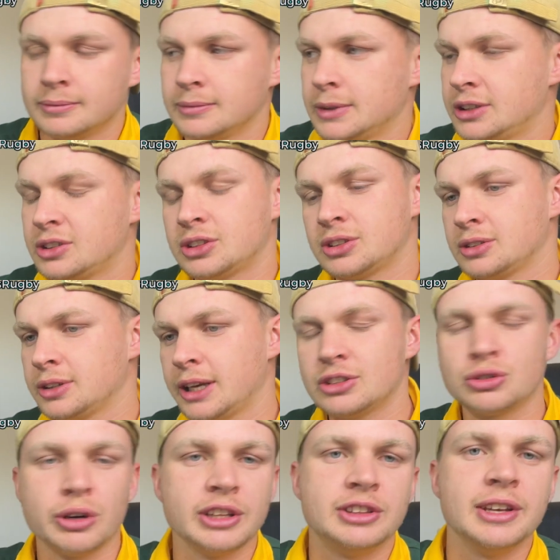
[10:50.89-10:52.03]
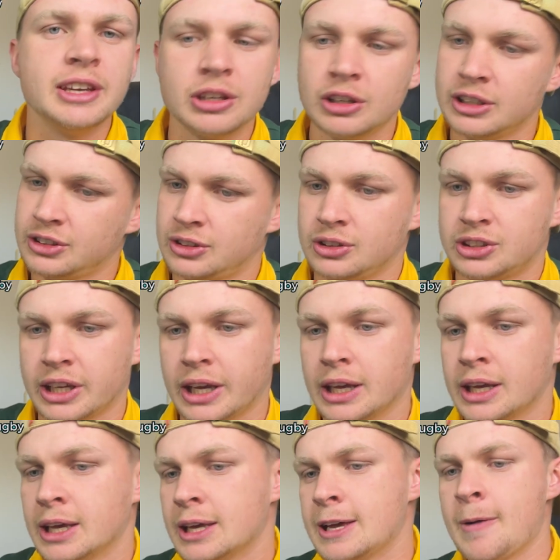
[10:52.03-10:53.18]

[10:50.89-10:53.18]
It's ridiculous to say.